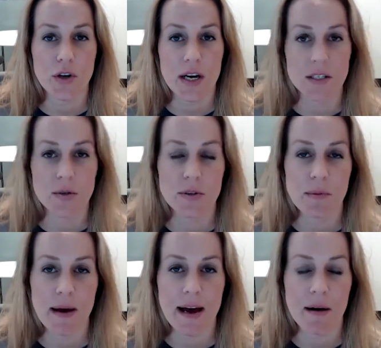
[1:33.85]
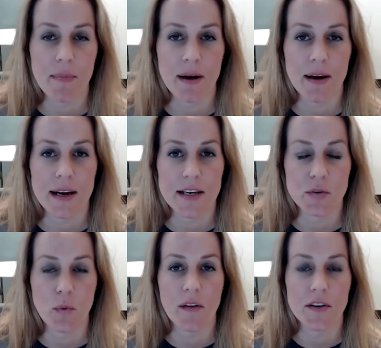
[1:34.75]
trastuzumab
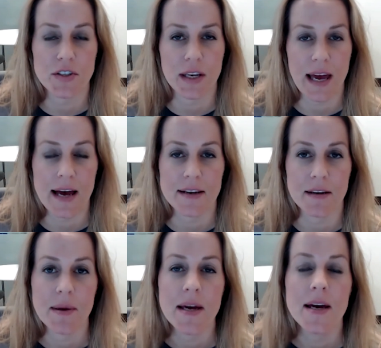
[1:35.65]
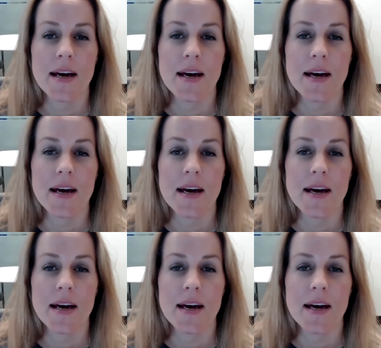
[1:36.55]
as well as tucatinib.